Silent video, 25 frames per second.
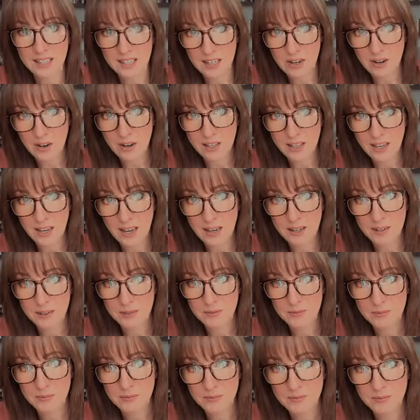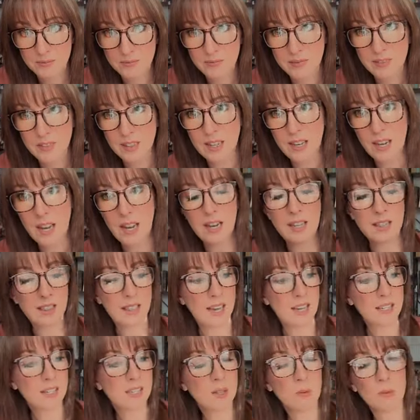acting on that okay
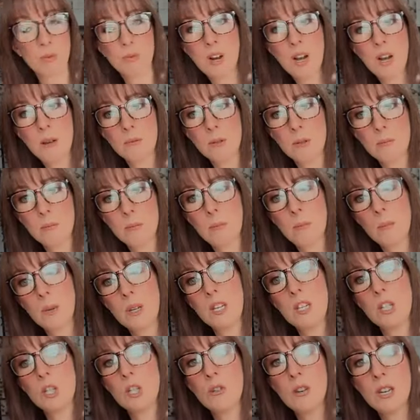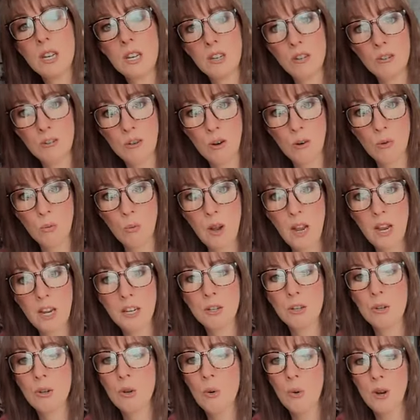that's the problem because you get in your own
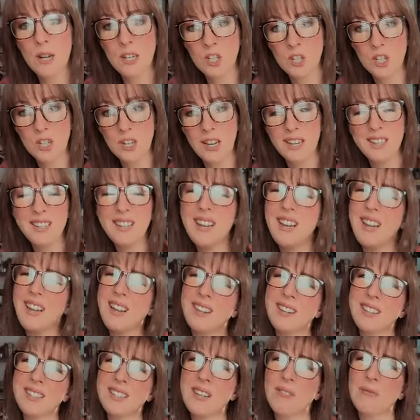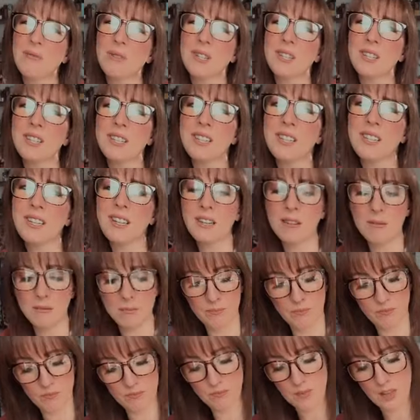way you question it yeah is that really
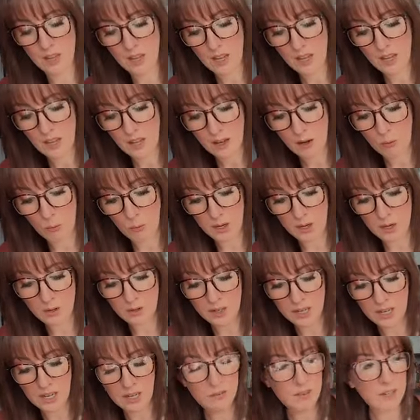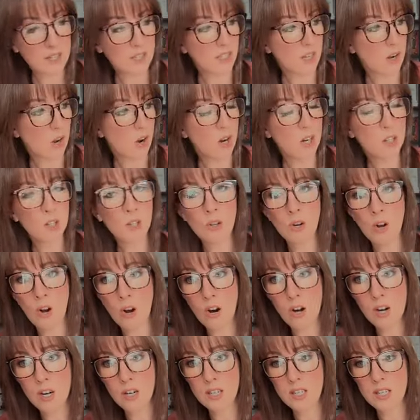um, well if it's on your
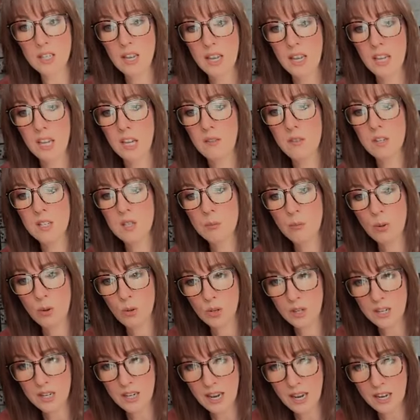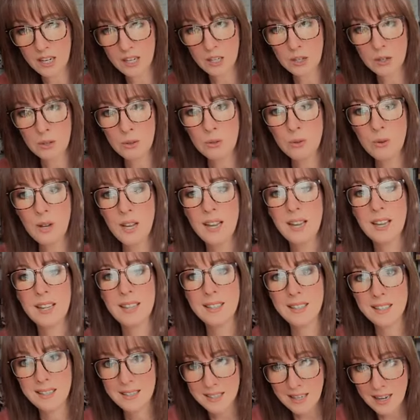heart if it's pulling at you
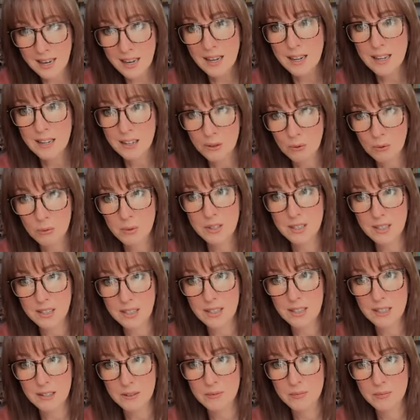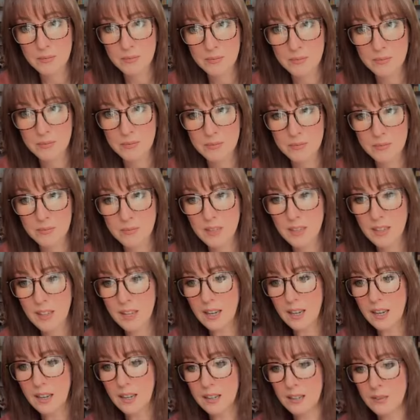then yeah really
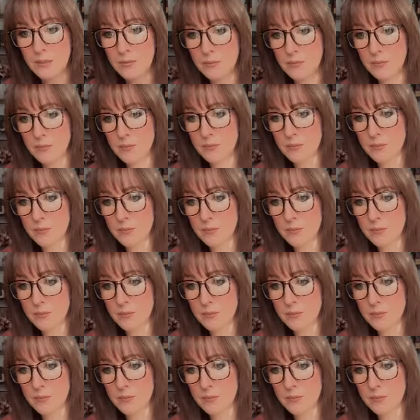okay